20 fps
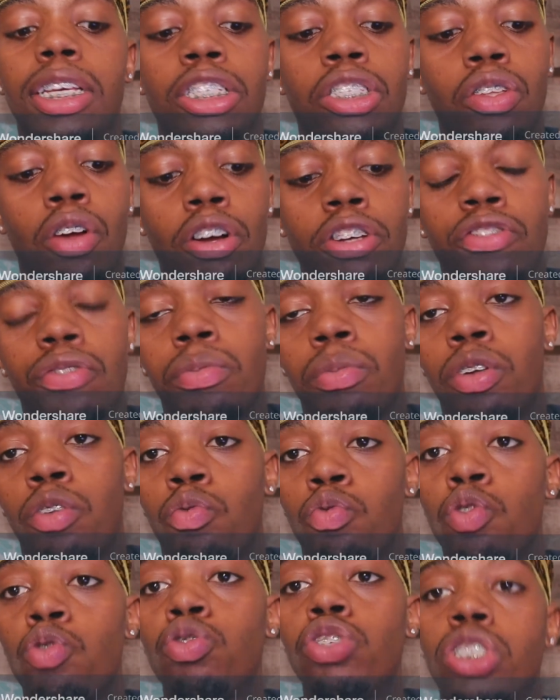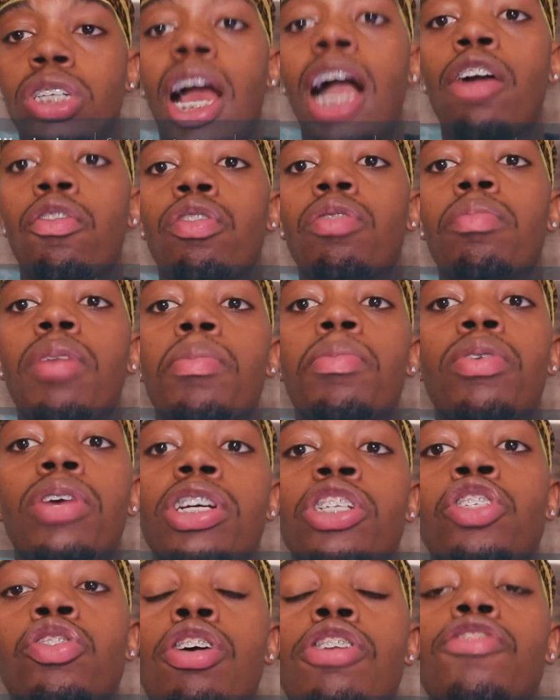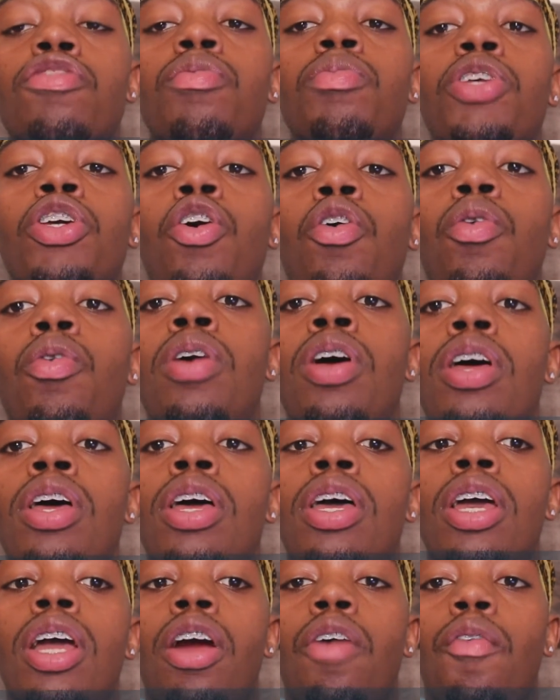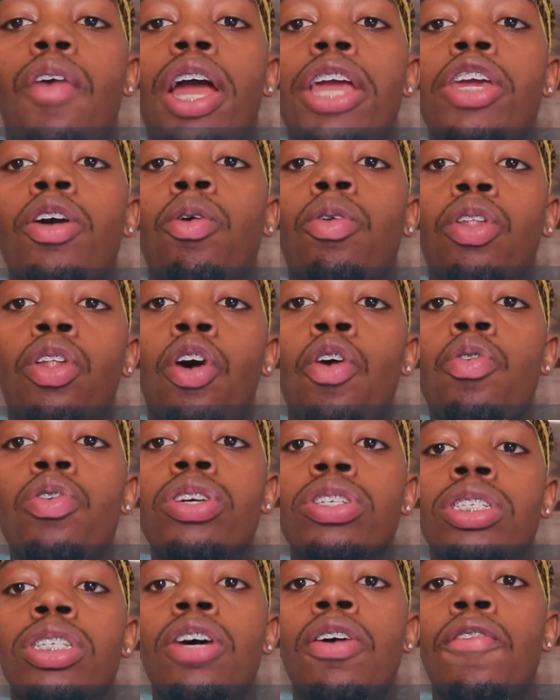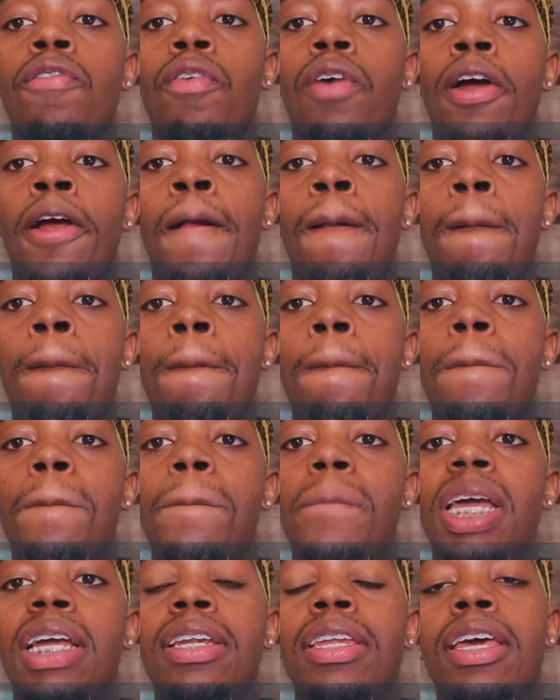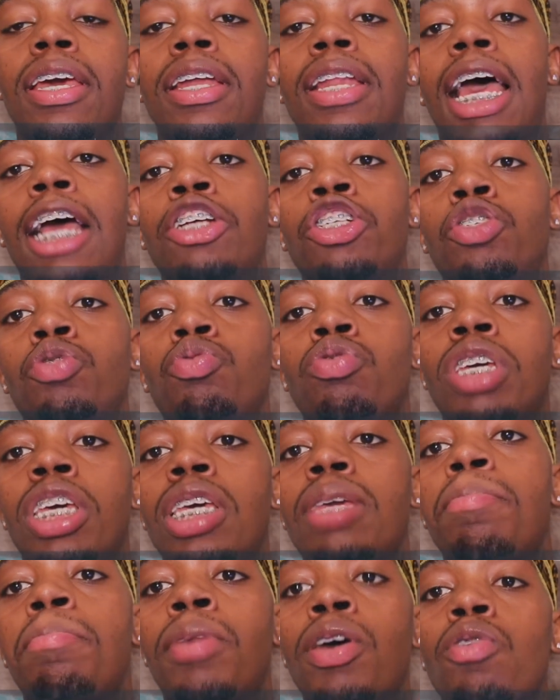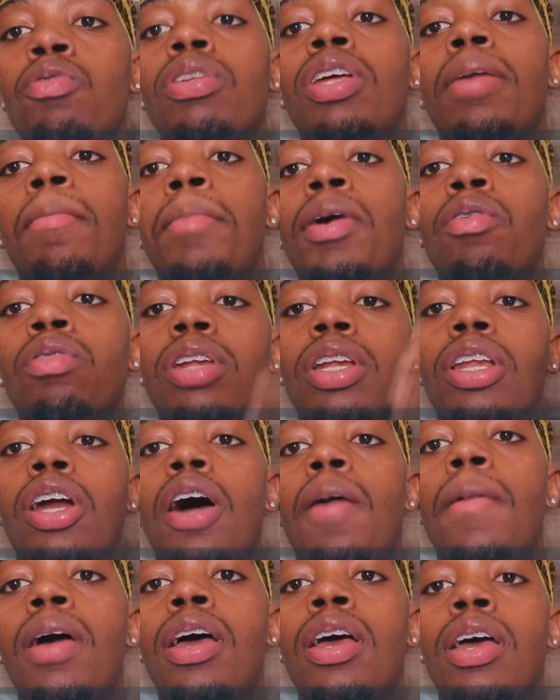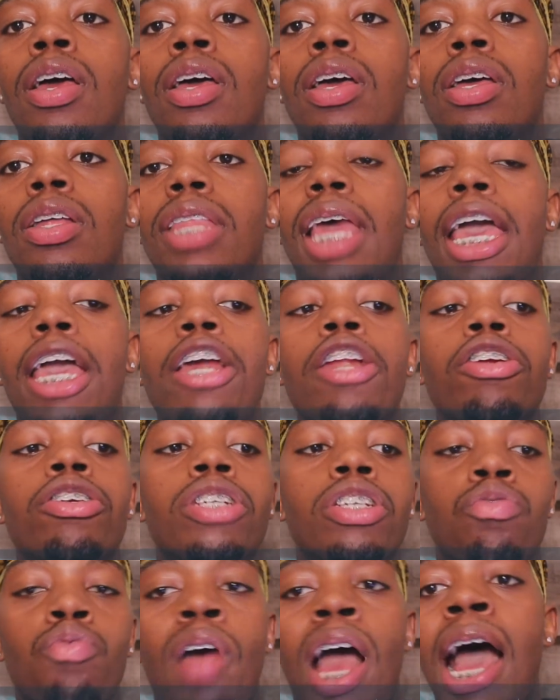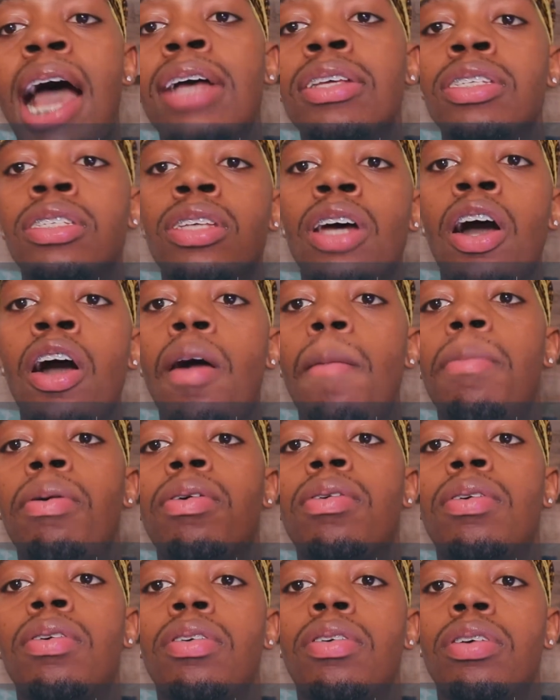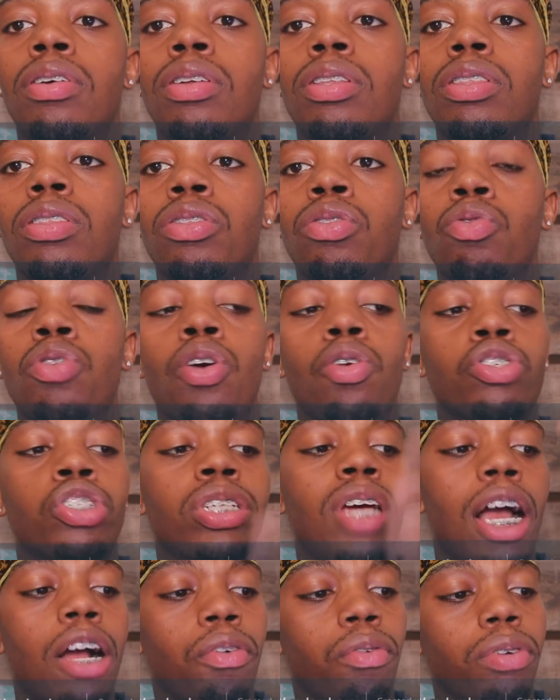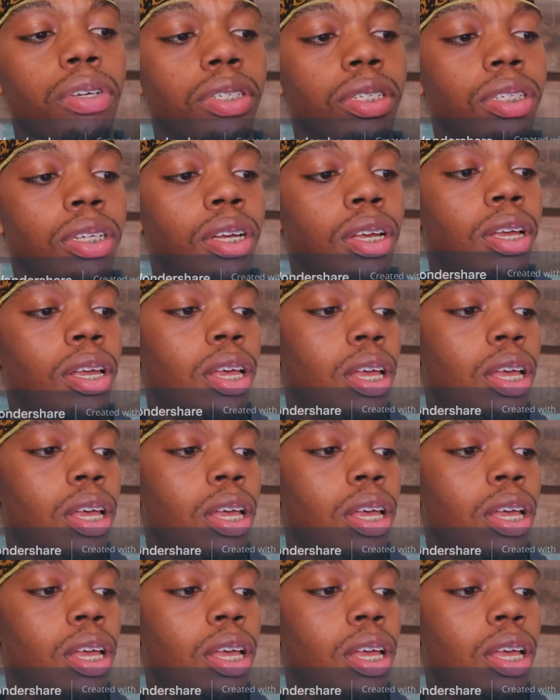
It starts from the root chakra. Remember, it starts from your, right, your lower self, right? And then as you keep building, building up, that energy rises up through your chakras.